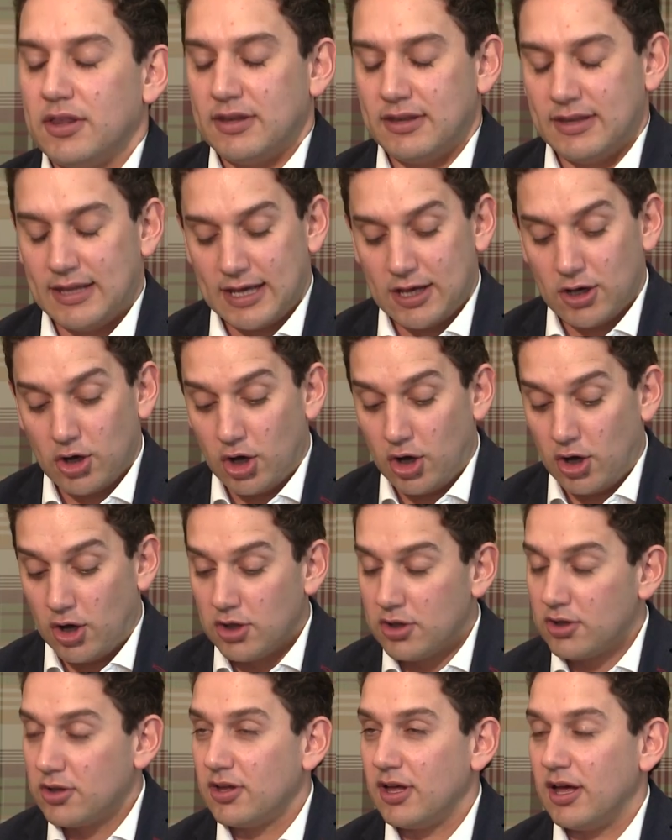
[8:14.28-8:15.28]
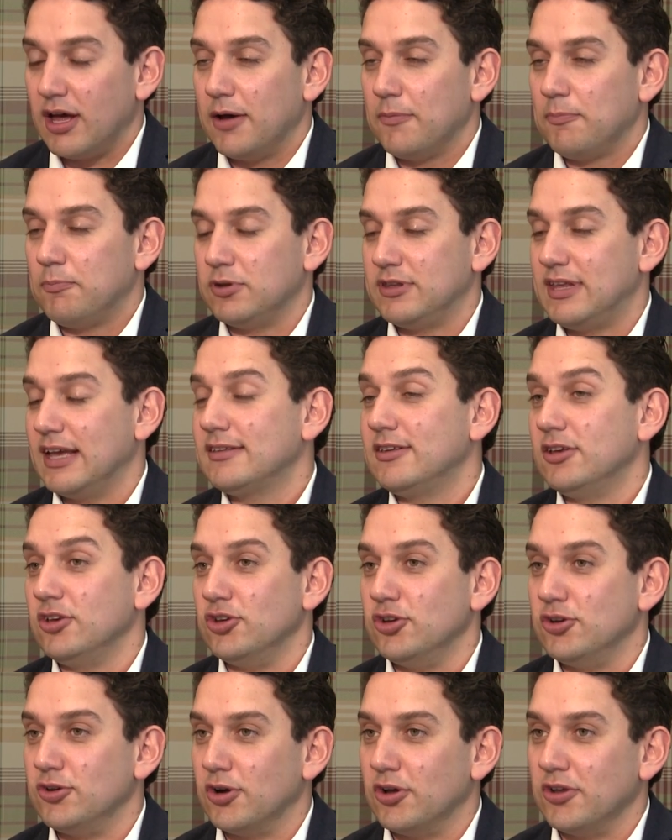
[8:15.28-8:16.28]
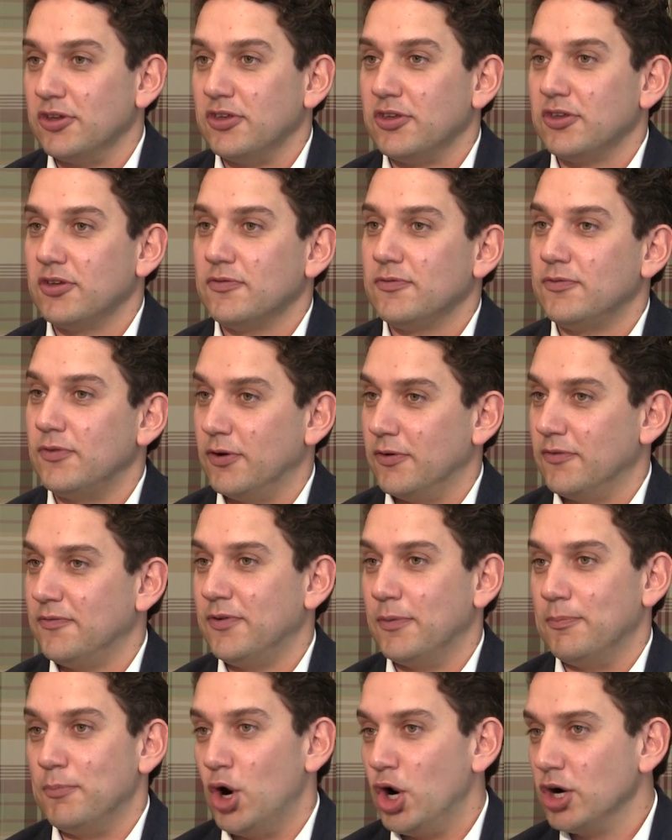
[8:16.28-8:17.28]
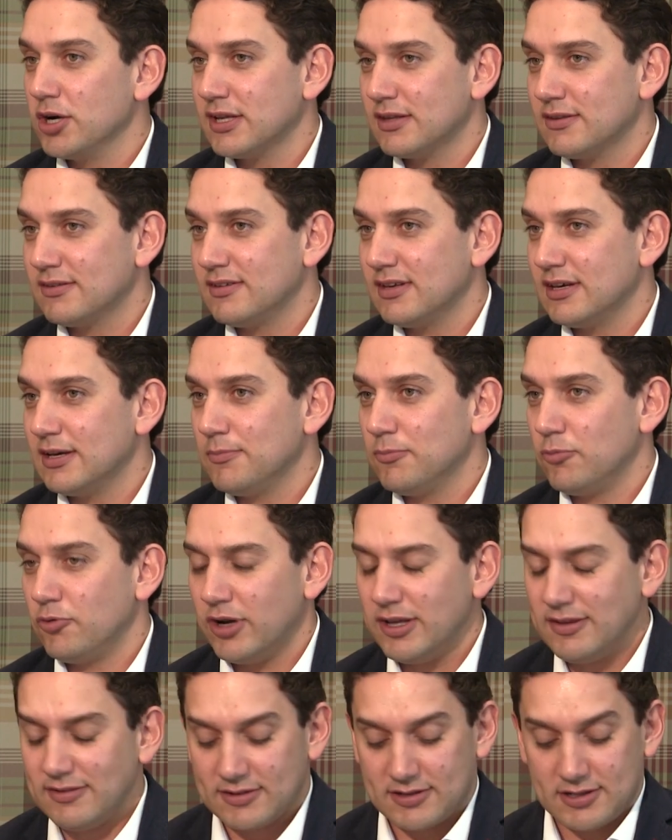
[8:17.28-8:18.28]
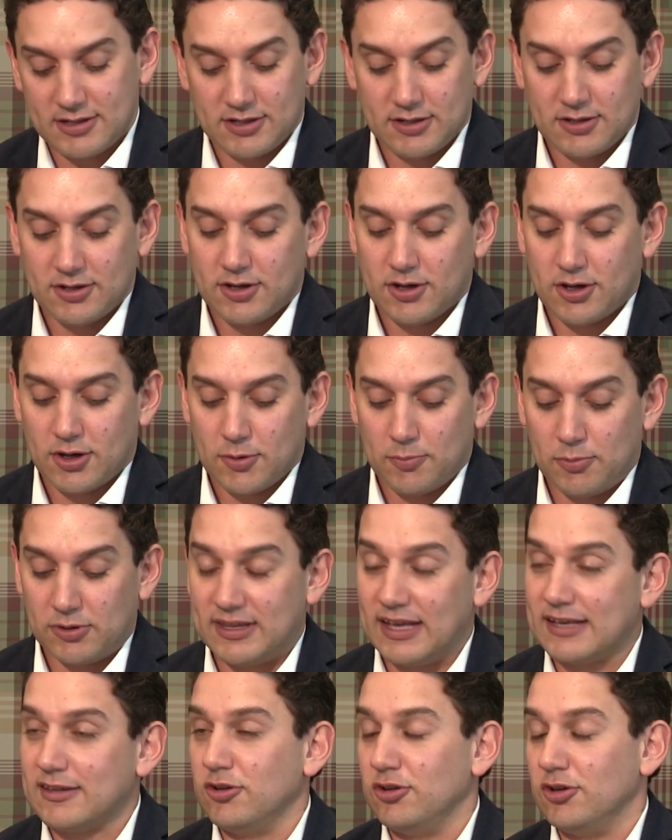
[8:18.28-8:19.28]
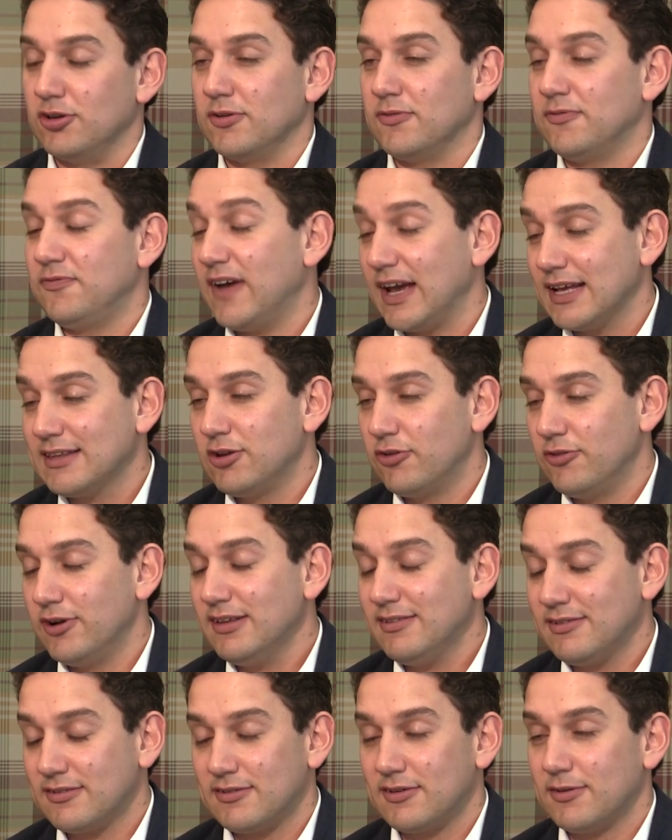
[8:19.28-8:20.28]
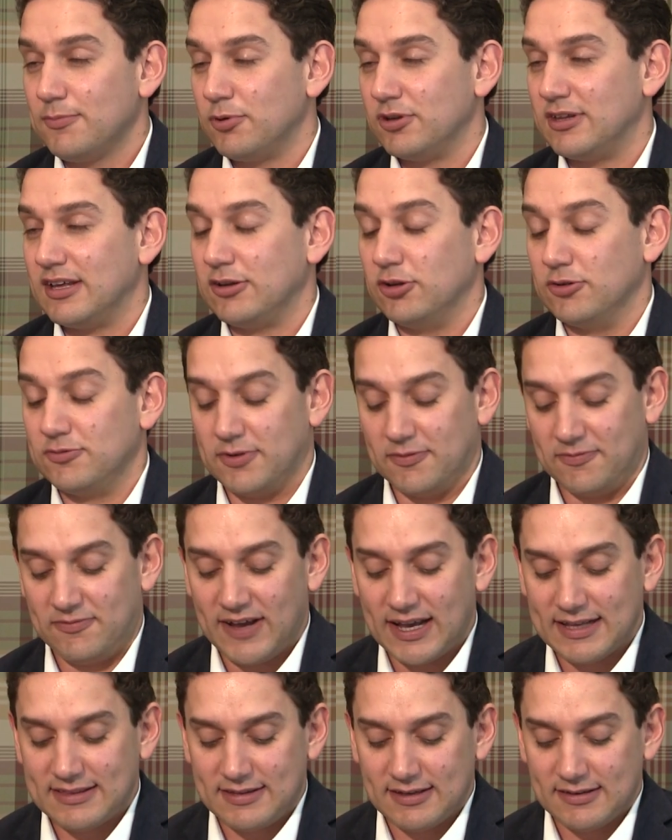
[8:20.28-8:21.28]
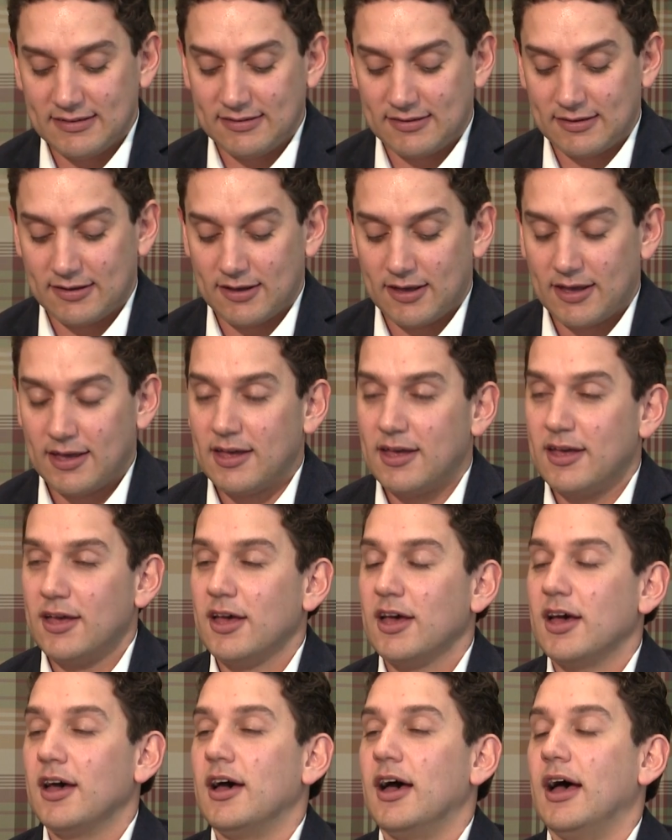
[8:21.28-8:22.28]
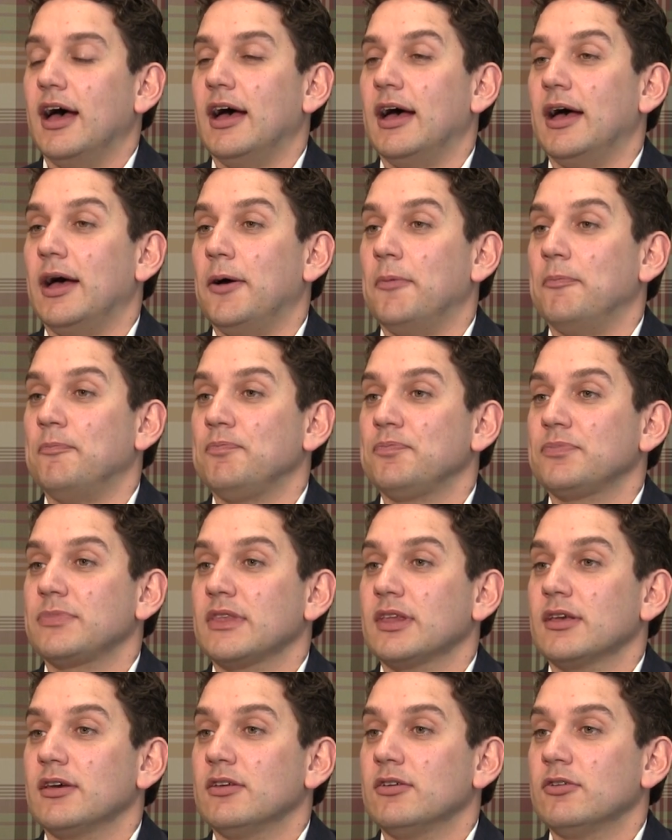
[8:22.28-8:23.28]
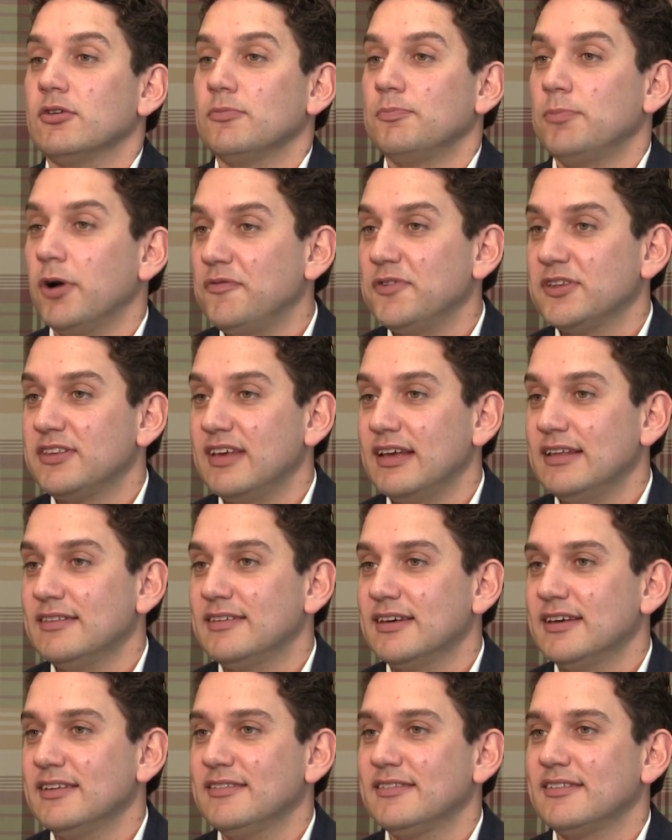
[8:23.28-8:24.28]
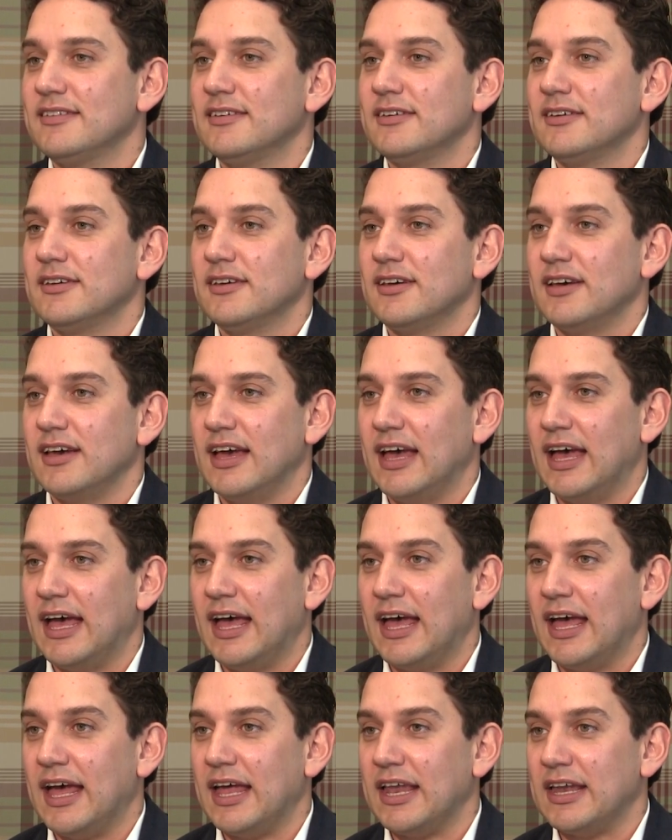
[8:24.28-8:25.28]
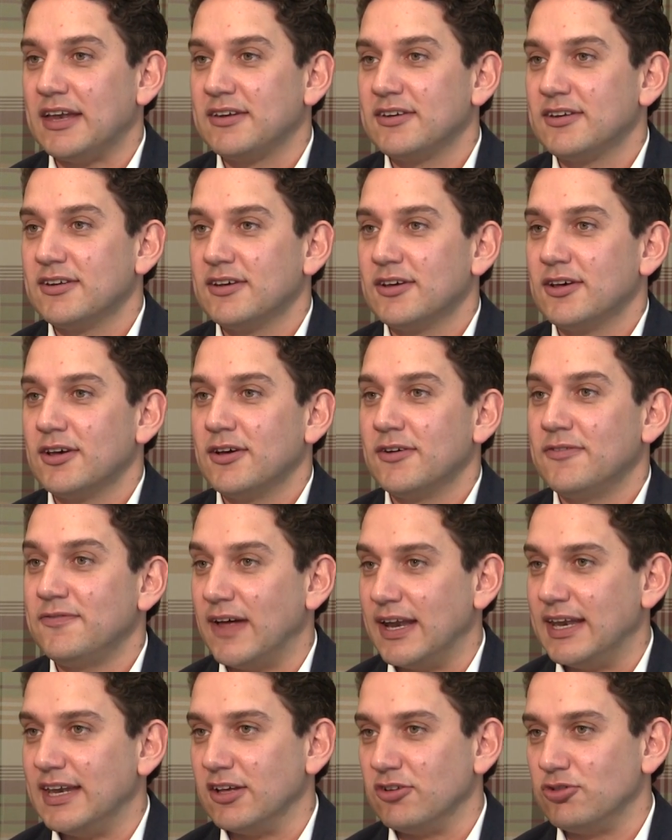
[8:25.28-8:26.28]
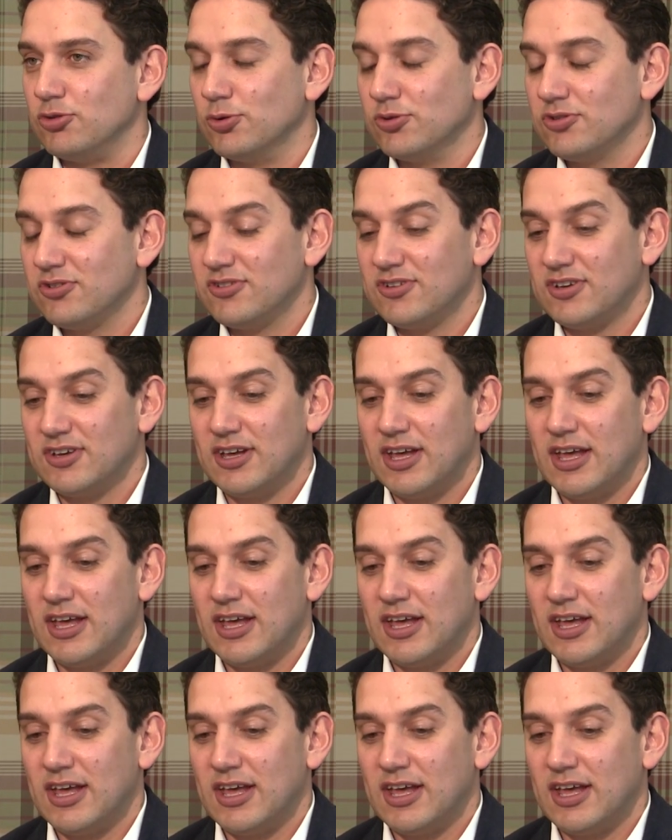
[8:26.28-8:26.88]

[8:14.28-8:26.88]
They are protecting you from market risk, protecting factor risks, protecting you from factors, profit centers, and funding shorts.